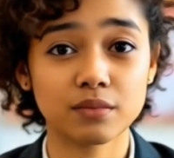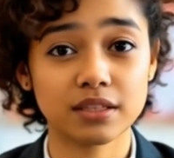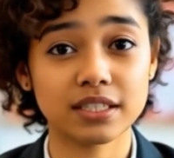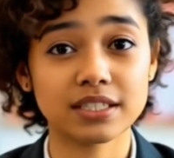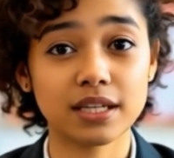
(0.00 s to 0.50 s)

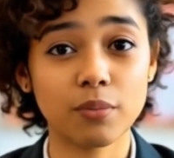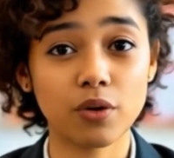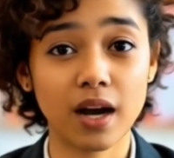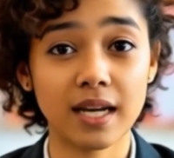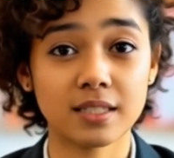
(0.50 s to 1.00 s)
To
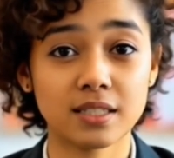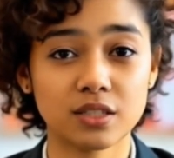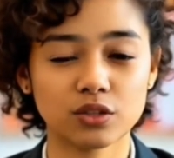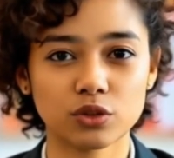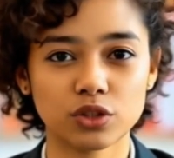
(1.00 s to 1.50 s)
summarize the
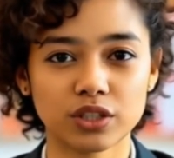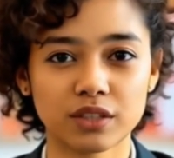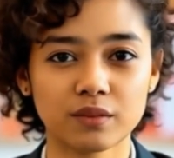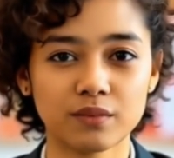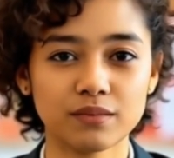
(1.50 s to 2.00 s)
solution,
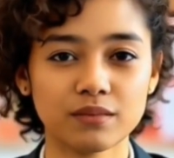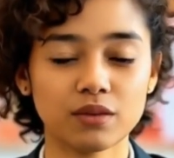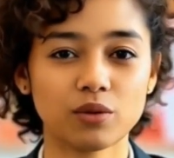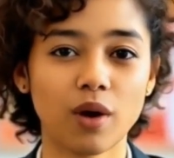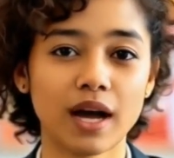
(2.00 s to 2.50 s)

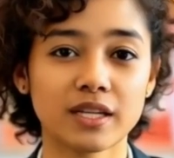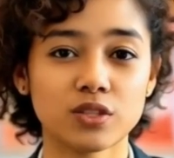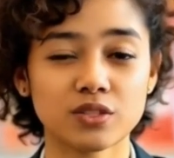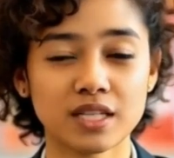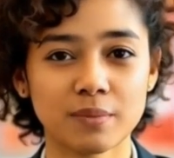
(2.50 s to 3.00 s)
the
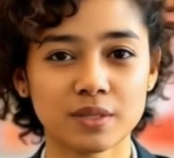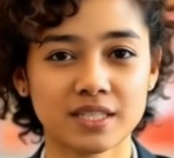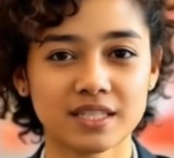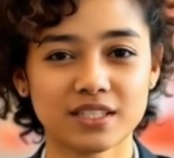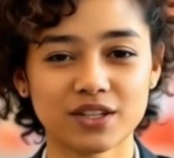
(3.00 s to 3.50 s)
y-intercept is
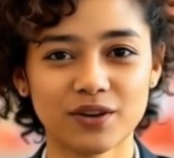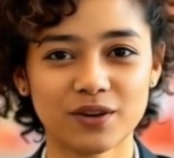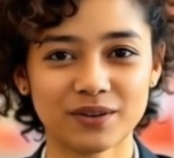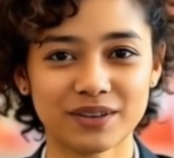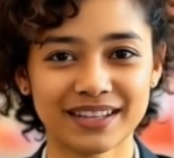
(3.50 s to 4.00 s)
at
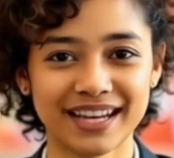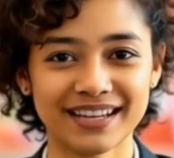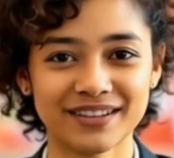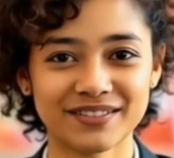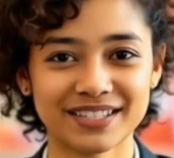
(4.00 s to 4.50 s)
0,
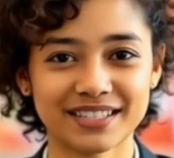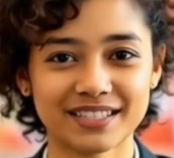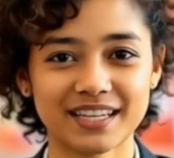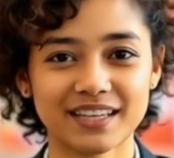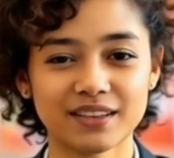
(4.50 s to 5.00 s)
negative
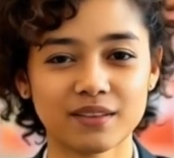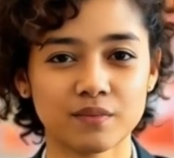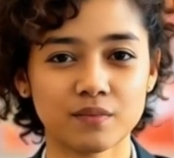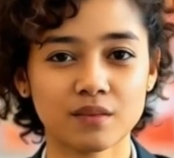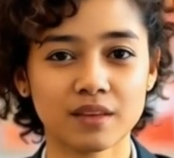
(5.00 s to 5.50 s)
16.
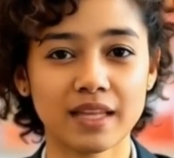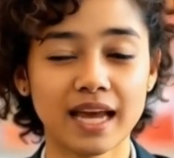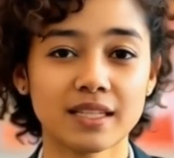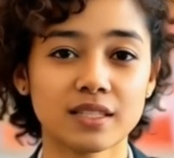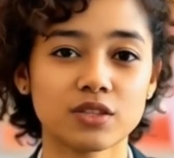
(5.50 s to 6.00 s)
The
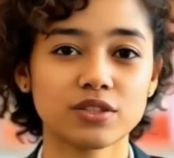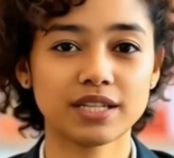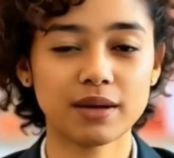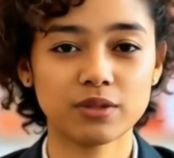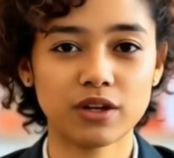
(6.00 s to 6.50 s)

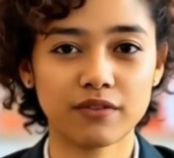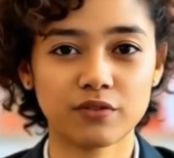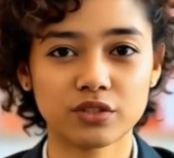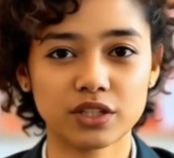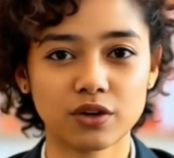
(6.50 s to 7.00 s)
x-intercepts are at
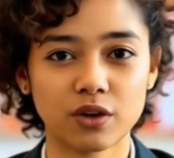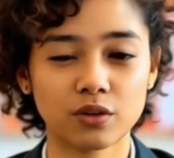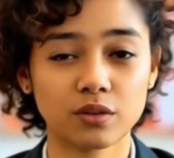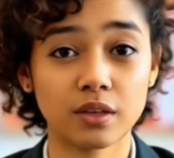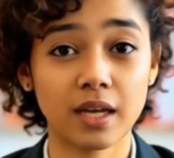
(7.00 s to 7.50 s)
0,
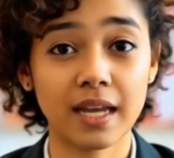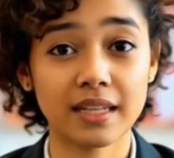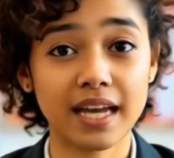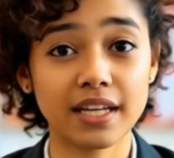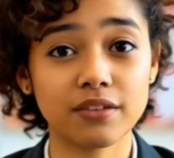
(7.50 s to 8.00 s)
and
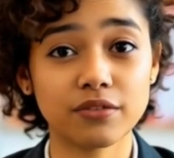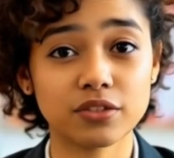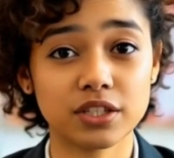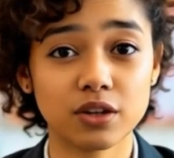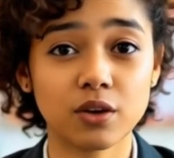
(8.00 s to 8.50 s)
negative
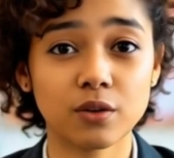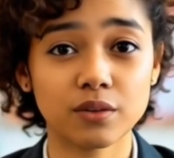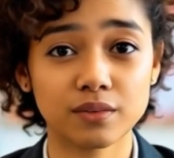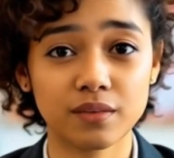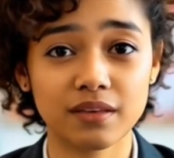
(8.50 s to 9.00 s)
0.
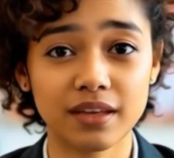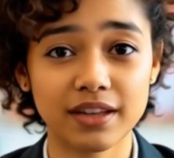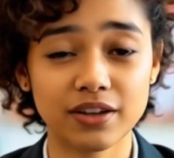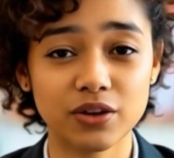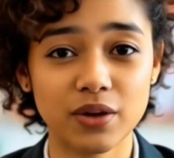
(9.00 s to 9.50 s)
And
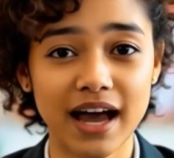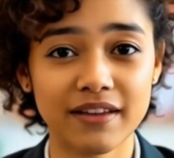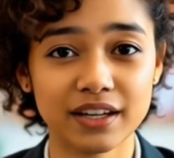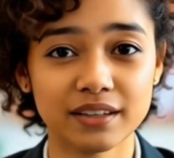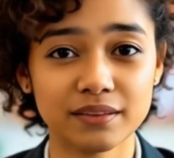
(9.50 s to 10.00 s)
there you have
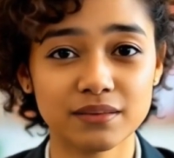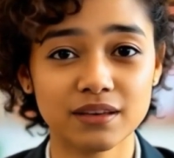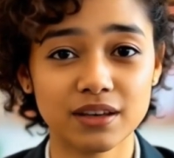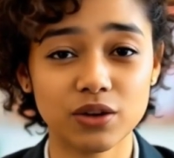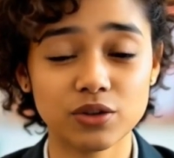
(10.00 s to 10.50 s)
it.
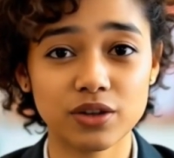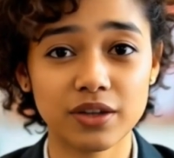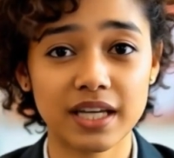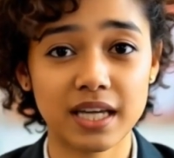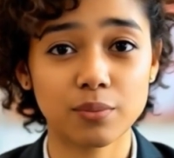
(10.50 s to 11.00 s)
Those are the
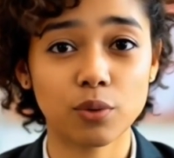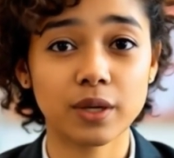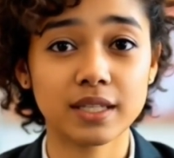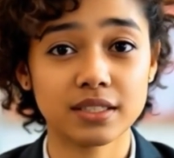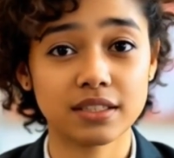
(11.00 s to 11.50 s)
key
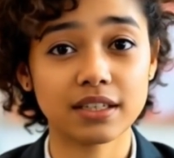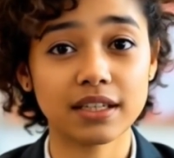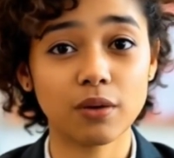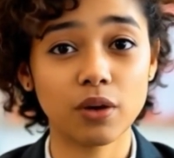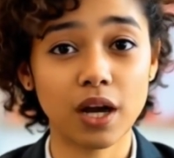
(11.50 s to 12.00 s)
points
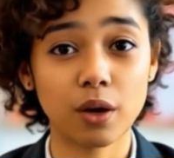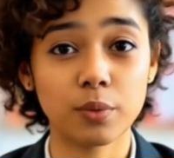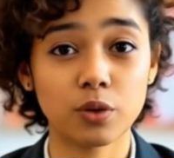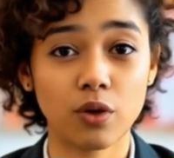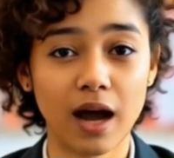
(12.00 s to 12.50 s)
that will help
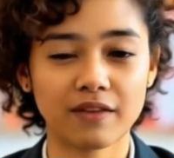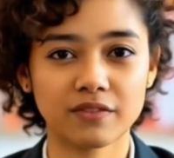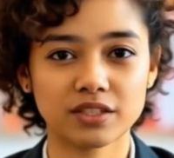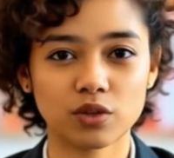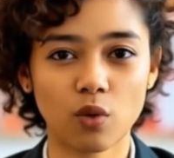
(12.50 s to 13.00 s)
you graph
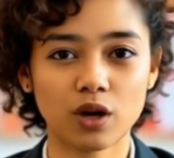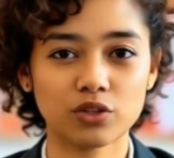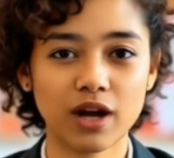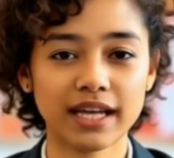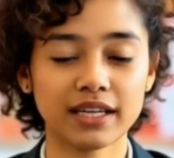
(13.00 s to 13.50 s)
this quadratic